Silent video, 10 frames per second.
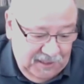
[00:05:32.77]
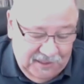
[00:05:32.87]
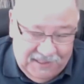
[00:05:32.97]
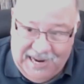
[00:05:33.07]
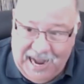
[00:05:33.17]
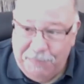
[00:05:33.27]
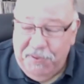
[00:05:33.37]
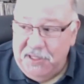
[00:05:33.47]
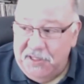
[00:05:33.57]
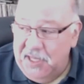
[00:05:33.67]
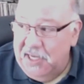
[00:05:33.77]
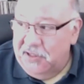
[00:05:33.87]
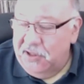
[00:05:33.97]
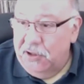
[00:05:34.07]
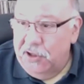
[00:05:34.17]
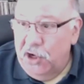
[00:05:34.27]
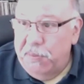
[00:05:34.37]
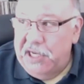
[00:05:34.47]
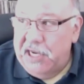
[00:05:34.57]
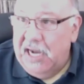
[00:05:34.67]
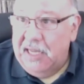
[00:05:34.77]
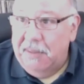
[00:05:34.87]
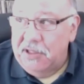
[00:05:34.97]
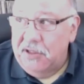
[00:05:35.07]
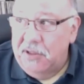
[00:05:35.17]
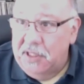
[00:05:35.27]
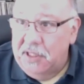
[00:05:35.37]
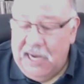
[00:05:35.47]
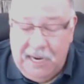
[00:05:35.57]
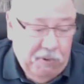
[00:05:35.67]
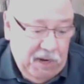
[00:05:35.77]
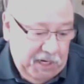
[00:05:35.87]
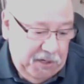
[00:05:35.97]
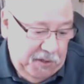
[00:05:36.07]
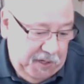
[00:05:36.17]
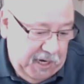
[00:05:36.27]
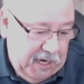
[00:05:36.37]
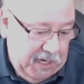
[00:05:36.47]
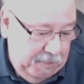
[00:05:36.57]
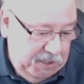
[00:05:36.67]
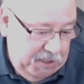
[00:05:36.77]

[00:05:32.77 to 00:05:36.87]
Type these things. They're Adobe documents. You can type right into the document.